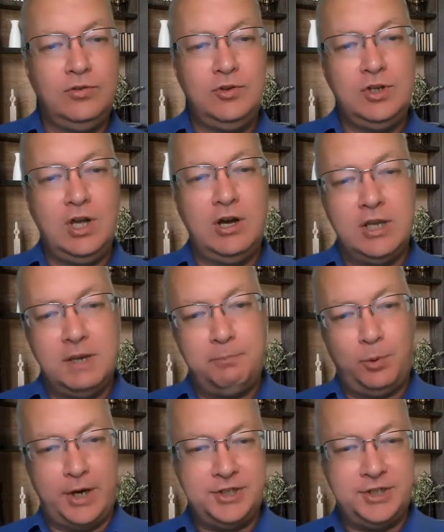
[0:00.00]
young,
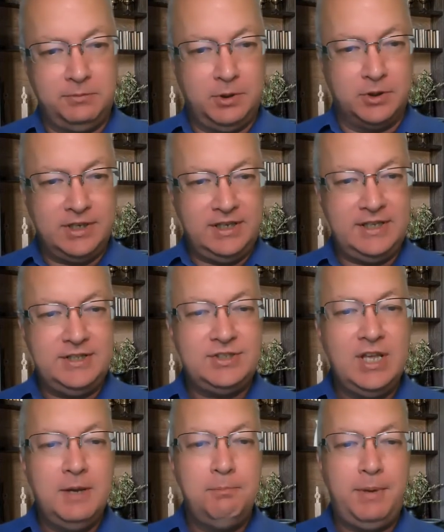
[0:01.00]
impressionable
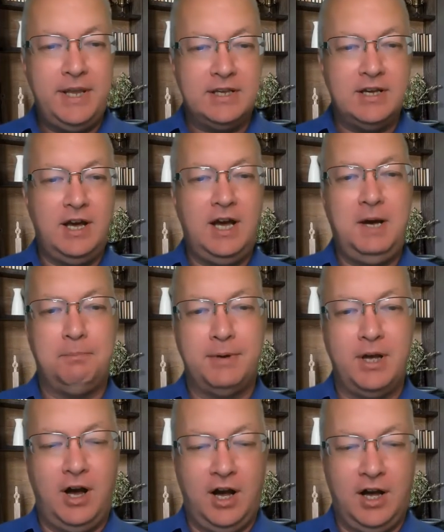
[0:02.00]
kids pick up
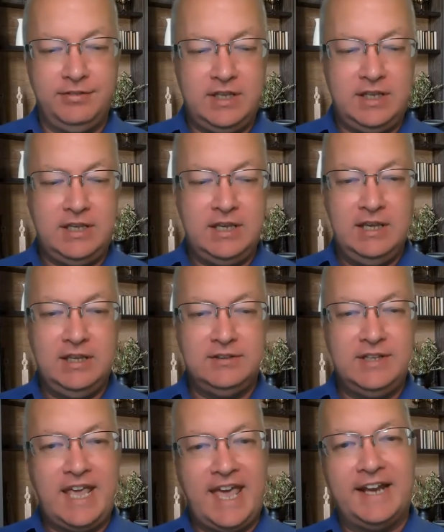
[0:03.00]
on the
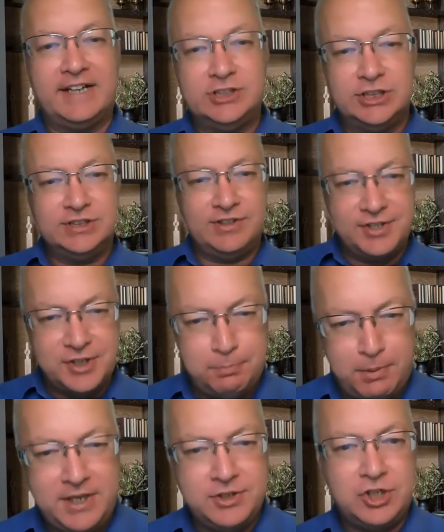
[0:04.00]
actions, the
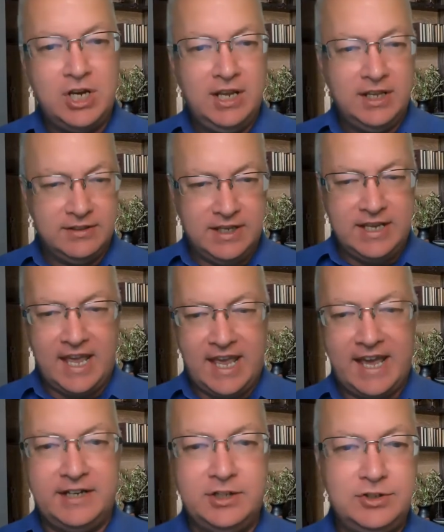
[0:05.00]
speech, the
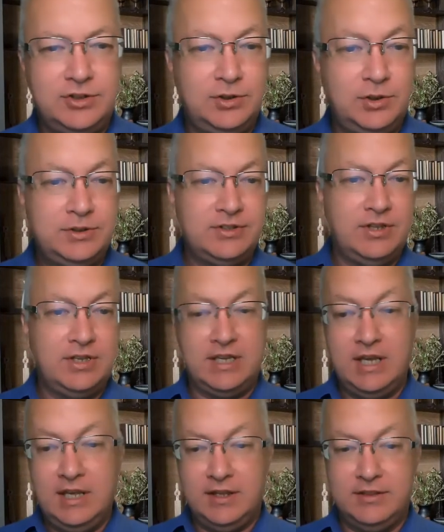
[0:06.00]
attitudes,
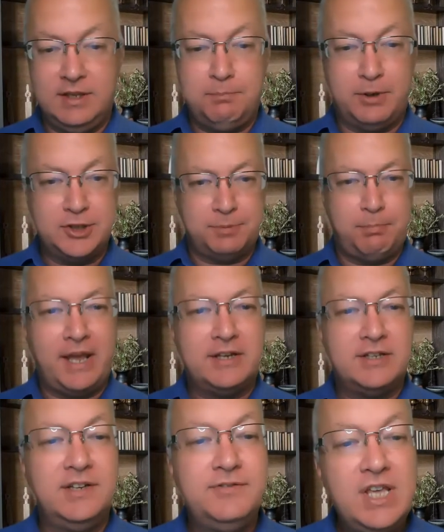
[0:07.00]
the
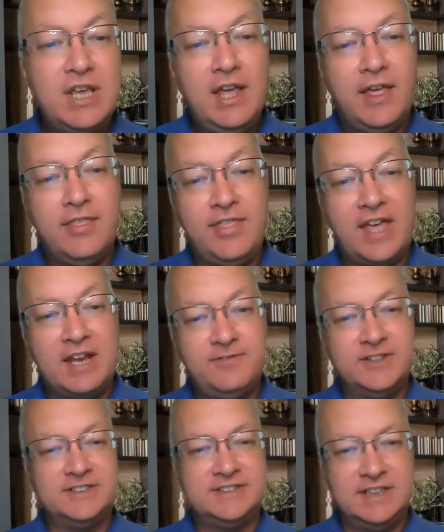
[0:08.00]
perspectives that
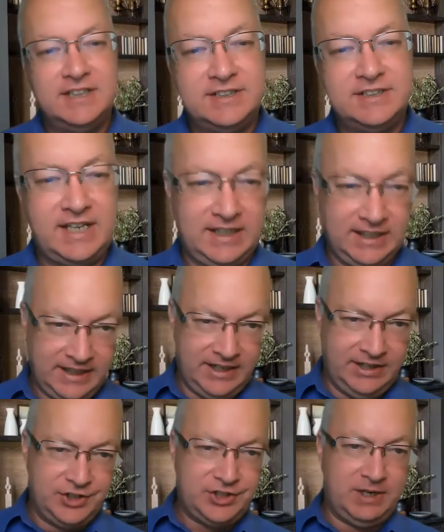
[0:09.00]
facilitate
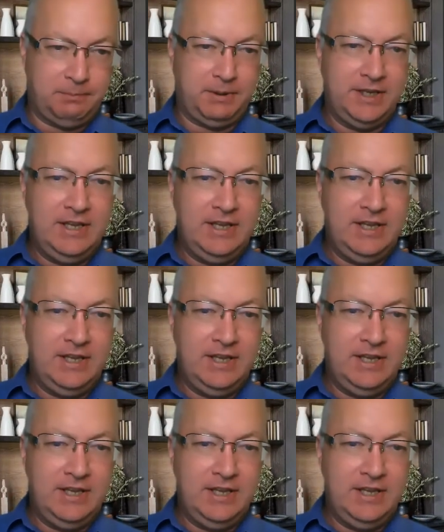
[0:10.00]
leadership.